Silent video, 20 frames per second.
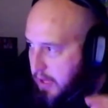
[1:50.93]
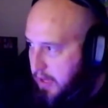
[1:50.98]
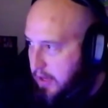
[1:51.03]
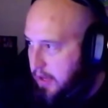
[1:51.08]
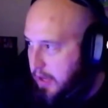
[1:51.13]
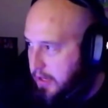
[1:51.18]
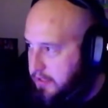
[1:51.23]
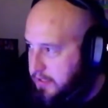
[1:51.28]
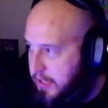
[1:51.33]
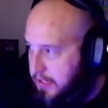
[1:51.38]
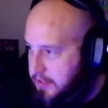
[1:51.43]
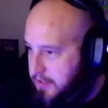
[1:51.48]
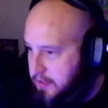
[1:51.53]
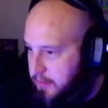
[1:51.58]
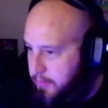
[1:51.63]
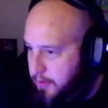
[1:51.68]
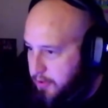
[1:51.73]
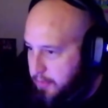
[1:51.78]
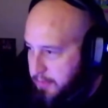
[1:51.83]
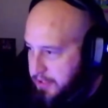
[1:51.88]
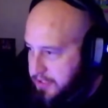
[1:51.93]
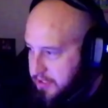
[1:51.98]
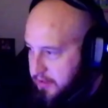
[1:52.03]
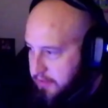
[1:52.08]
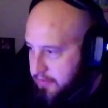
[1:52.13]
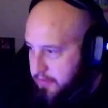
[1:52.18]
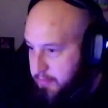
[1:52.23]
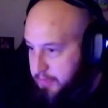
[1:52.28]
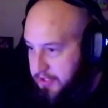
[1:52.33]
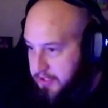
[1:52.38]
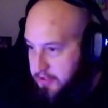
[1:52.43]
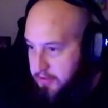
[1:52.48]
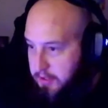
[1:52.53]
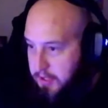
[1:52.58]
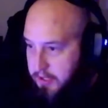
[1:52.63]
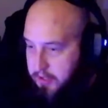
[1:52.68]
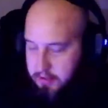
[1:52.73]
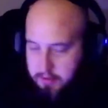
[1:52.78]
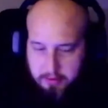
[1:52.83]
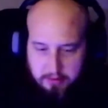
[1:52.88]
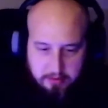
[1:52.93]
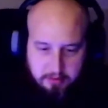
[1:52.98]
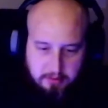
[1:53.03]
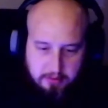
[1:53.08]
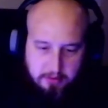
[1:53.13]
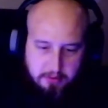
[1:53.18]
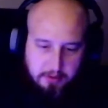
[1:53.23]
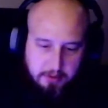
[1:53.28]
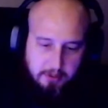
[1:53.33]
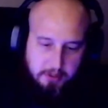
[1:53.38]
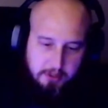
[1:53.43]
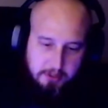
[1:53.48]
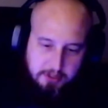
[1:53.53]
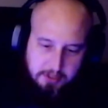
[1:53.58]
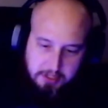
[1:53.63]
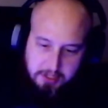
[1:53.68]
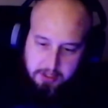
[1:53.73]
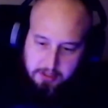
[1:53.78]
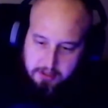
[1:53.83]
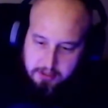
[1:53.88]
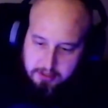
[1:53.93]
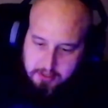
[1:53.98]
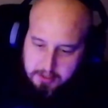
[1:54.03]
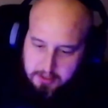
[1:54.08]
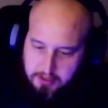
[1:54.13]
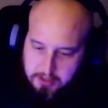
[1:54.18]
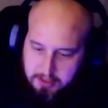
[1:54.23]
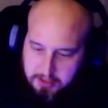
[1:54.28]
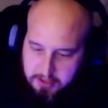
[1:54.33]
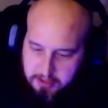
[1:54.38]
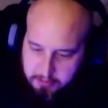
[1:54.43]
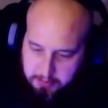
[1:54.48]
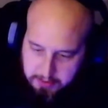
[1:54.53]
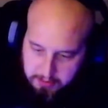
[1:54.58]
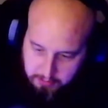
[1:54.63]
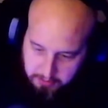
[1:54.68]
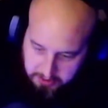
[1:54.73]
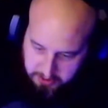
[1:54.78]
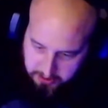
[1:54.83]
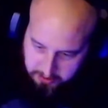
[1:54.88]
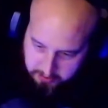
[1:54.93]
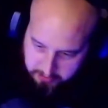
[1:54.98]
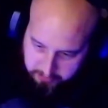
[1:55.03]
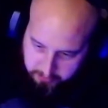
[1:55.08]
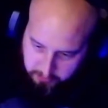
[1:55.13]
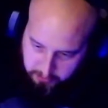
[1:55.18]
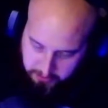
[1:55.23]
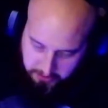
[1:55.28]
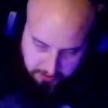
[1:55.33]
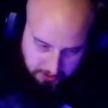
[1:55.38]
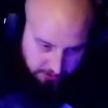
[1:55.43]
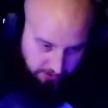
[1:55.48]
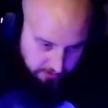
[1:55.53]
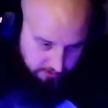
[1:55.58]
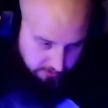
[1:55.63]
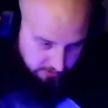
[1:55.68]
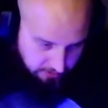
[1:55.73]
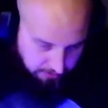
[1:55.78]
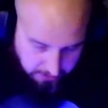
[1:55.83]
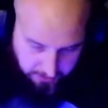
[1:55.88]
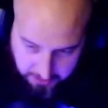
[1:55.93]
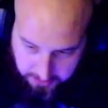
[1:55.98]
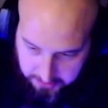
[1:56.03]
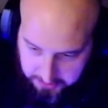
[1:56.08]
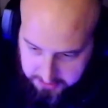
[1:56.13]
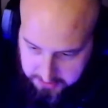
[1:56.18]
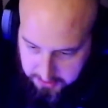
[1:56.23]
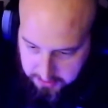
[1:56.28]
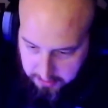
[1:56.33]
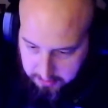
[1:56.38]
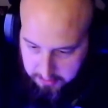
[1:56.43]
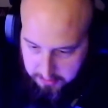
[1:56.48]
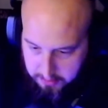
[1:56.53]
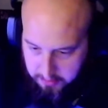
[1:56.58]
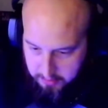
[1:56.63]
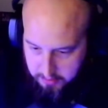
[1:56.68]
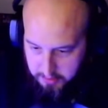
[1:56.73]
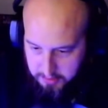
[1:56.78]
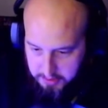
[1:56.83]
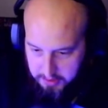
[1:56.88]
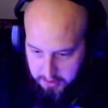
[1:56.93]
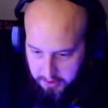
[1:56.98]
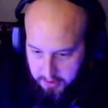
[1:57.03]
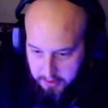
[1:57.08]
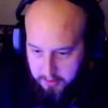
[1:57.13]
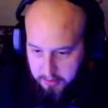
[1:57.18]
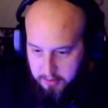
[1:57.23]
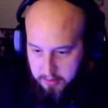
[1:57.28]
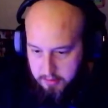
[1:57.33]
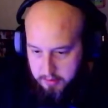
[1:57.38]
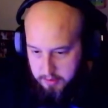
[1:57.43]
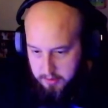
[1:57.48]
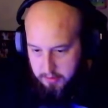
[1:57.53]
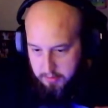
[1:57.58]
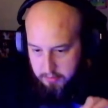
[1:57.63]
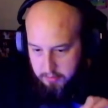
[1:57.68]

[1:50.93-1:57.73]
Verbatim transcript: I just accidentally muted myself, but it's okay. See, this is this is something we're gonna avoid now. Okay, I guess I need this again. So.